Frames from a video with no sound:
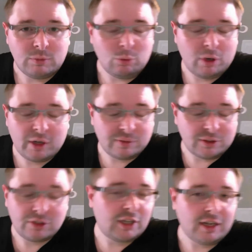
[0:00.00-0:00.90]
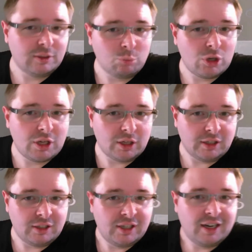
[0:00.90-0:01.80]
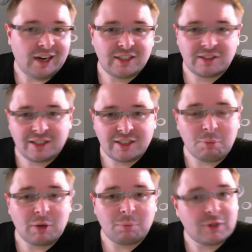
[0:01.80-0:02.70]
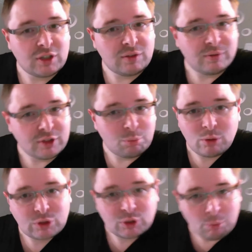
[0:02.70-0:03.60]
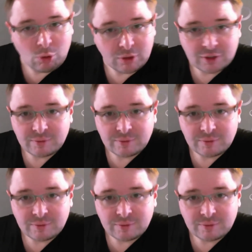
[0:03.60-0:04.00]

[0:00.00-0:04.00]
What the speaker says: in whatever state it be in, I decided to make myself a little poster board.